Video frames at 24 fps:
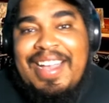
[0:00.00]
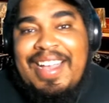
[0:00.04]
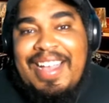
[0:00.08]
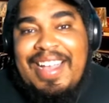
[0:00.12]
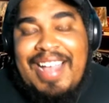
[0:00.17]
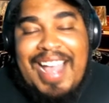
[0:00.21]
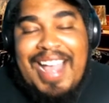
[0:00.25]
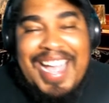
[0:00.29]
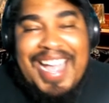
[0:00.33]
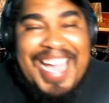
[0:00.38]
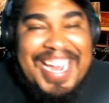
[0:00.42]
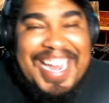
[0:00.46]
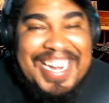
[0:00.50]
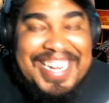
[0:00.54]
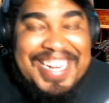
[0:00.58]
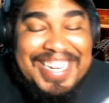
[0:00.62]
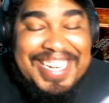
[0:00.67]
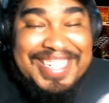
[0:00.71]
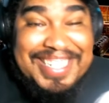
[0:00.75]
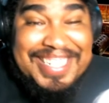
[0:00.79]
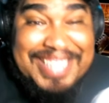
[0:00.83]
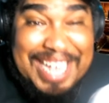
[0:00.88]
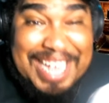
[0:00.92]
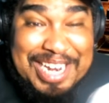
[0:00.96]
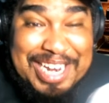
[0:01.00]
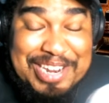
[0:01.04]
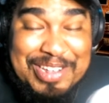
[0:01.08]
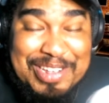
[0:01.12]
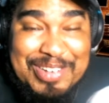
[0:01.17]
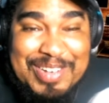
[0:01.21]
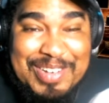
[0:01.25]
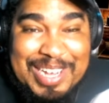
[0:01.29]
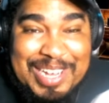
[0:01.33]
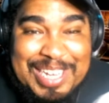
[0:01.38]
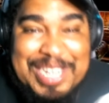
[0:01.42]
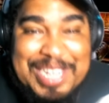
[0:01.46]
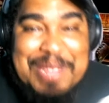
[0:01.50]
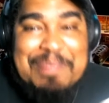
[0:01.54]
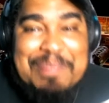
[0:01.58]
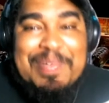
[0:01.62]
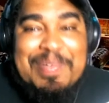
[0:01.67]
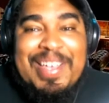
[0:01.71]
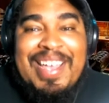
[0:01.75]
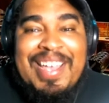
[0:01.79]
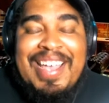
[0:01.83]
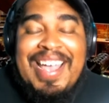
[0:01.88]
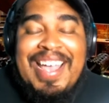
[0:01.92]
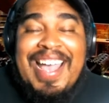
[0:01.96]
I got an extendo clip.
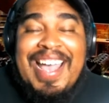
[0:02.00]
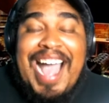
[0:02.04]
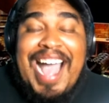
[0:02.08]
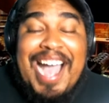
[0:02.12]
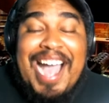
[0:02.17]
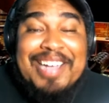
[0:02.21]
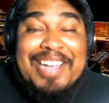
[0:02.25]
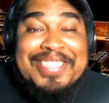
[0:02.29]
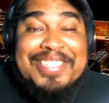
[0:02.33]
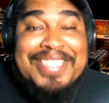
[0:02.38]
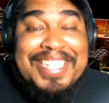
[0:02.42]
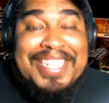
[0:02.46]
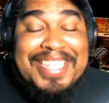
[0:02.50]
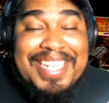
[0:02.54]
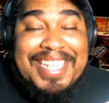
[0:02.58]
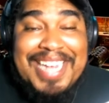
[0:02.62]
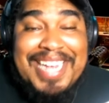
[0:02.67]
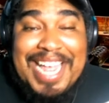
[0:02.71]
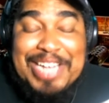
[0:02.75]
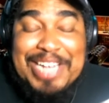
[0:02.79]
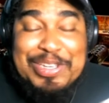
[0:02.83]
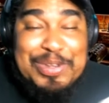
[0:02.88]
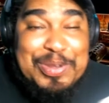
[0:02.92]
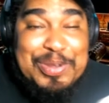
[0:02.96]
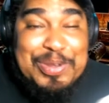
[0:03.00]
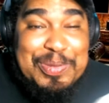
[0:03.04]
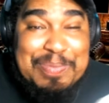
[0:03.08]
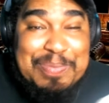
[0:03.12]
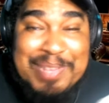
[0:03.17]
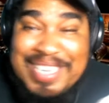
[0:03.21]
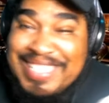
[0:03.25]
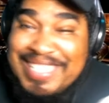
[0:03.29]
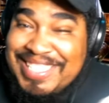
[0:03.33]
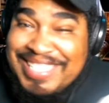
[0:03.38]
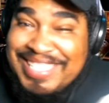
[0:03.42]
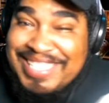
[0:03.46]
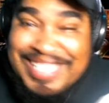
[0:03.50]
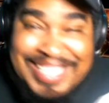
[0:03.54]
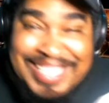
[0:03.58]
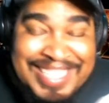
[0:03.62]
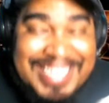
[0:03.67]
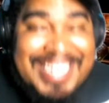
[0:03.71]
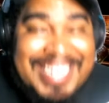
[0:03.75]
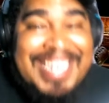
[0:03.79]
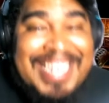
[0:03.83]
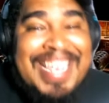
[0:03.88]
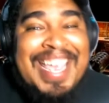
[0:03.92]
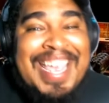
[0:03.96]
I'll send it at you, you piece of
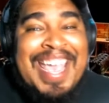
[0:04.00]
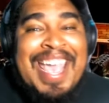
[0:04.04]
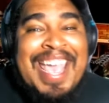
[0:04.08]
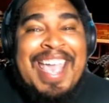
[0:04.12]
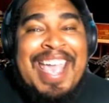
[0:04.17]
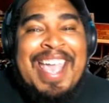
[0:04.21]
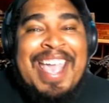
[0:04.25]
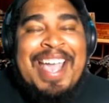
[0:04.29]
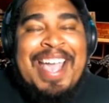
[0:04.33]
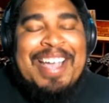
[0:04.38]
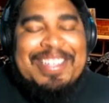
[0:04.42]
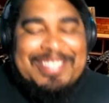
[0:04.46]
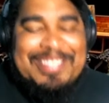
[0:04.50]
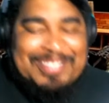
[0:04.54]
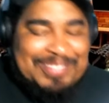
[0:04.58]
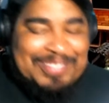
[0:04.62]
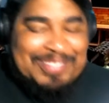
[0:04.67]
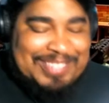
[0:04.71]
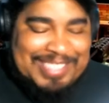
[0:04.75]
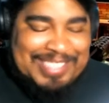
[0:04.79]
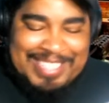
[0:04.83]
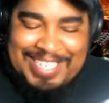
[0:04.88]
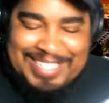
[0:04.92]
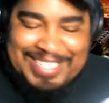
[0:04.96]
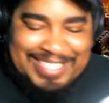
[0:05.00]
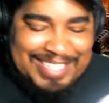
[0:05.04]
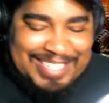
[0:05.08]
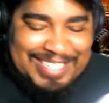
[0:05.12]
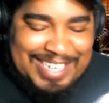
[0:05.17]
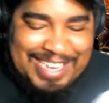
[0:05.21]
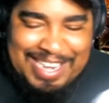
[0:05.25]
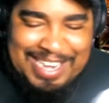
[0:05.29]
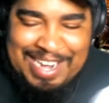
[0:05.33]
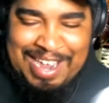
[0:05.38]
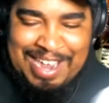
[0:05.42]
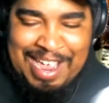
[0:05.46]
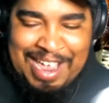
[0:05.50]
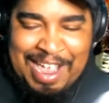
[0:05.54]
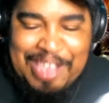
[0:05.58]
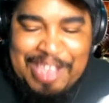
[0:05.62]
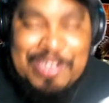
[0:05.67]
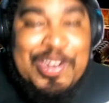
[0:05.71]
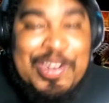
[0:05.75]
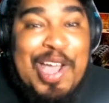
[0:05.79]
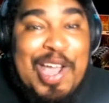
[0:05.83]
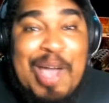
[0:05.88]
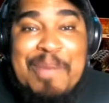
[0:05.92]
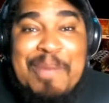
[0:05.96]
shit son, son, you
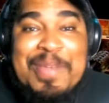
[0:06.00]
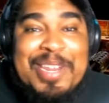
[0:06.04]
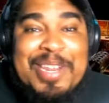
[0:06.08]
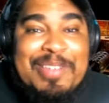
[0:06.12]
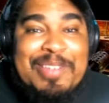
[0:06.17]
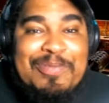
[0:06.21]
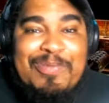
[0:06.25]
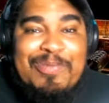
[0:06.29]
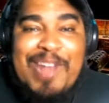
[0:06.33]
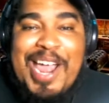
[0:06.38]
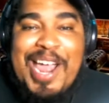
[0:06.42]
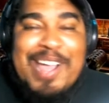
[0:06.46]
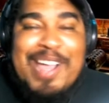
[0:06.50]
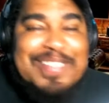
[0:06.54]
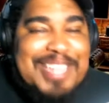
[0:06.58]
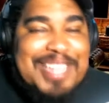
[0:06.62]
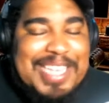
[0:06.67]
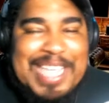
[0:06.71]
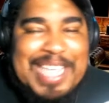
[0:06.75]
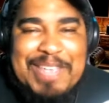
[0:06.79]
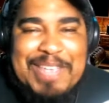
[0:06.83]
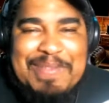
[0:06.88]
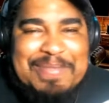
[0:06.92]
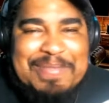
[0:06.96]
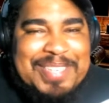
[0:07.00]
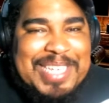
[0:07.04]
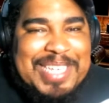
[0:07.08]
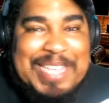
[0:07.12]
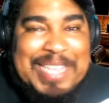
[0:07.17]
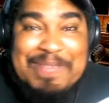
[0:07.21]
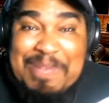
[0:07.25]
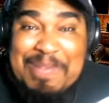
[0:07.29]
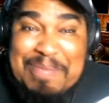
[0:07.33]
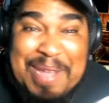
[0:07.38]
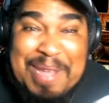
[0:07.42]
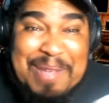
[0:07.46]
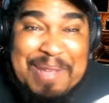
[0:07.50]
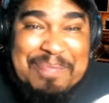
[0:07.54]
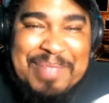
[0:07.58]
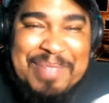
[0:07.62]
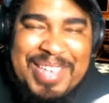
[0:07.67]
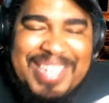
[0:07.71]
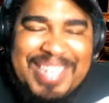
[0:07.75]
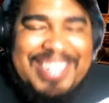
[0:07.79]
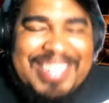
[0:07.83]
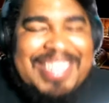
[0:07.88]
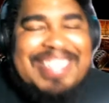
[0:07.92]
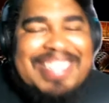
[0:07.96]
know how many rounds I gave up to give up my
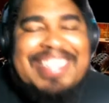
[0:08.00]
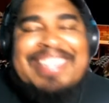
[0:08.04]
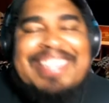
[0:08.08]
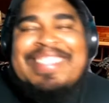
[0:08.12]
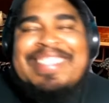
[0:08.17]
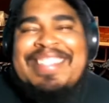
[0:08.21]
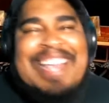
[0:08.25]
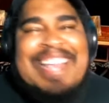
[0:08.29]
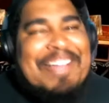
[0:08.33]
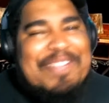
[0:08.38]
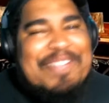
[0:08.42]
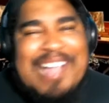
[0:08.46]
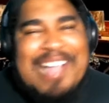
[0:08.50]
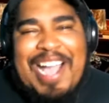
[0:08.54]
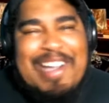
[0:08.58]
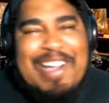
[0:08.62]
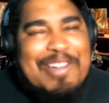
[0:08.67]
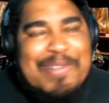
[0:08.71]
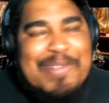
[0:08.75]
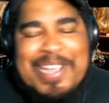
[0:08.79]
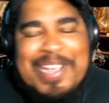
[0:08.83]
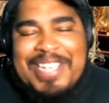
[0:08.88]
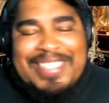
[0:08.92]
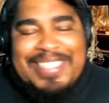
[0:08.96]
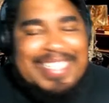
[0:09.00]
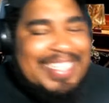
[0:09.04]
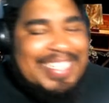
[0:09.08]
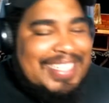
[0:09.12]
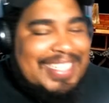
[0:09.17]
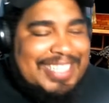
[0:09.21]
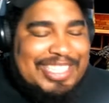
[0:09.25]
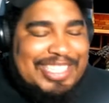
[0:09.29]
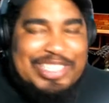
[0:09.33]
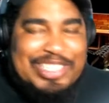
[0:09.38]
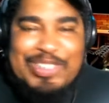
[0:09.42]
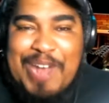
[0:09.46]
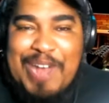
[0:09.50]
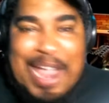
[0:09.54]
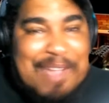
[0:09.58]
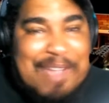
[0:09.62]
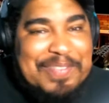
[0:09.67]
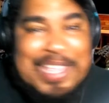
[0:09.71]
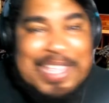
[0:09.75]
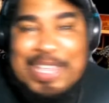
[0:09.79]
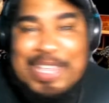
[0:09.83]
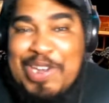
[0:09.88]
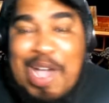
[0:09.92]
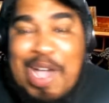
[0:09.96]
pick? It's, I forgot how it went. He said, this is draft
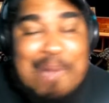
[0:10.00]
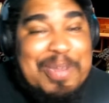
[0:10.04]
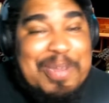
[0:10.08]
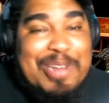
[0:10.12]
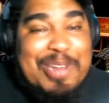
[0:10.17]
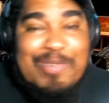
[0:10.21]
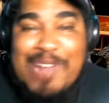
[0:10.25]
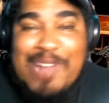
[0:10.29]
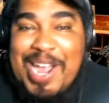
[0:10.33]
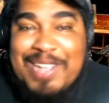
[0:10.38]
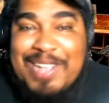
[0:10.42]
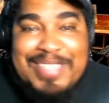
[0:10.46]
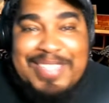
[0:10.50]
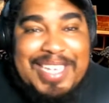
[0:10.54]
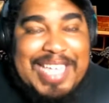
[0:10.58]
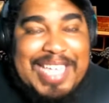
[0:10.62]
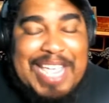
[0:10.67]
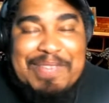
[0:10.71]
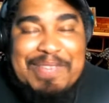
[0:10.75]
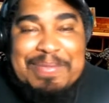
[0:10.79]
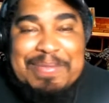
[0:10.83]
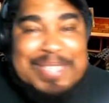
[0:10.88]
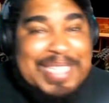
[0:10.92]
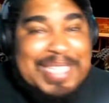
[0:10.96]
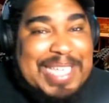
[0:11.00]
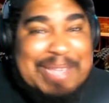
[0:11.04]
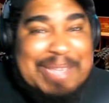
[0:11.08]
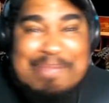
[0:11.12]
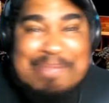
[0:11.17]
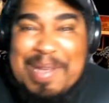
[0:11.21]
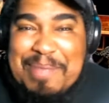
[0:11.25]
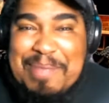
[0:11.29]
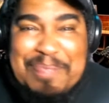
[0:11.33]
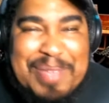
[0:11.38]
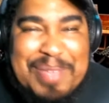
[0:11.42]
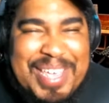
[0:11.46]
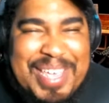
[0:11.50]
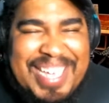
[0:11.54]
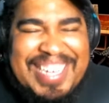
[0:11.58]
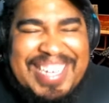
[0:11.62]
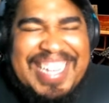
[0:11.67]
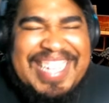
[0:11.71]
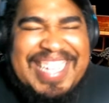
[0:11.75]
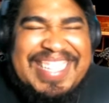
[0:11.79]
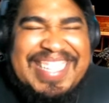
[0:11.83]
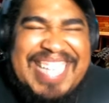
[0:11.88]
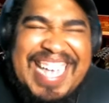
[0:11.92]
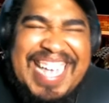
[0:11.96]
day. You know how many rounds I gave up to get my pick?
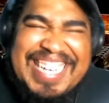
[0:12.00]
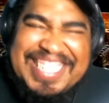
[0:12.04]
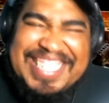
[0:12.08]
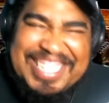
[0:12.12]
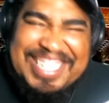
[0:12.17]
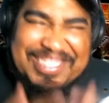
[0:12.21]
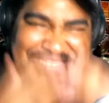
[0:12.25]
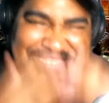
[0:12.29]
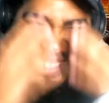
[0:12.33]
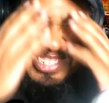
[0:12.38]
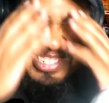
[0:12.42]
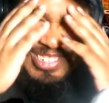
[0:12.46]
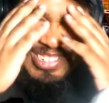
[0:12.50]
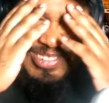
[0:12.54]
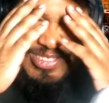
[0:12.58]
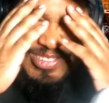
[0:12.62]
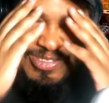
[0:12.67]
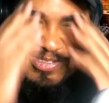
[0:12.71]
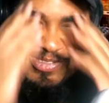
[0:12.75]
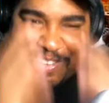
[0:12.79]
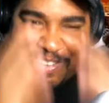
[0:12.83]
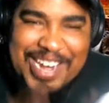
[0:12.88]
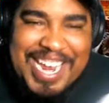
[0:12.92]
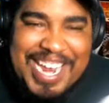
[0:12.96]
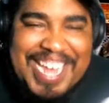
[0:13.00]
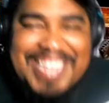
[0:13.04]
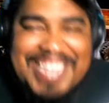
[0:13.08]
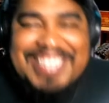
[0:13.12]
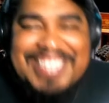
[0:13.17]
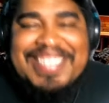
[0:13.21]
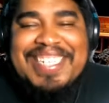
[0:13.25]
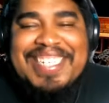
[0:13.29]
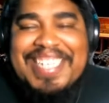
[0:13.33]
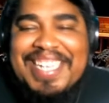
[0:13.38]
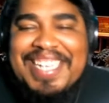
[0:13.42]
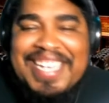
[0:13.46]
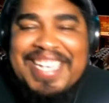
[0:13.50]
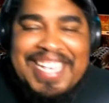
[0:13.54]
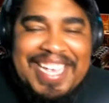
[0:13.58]
Like, that shit was crazy.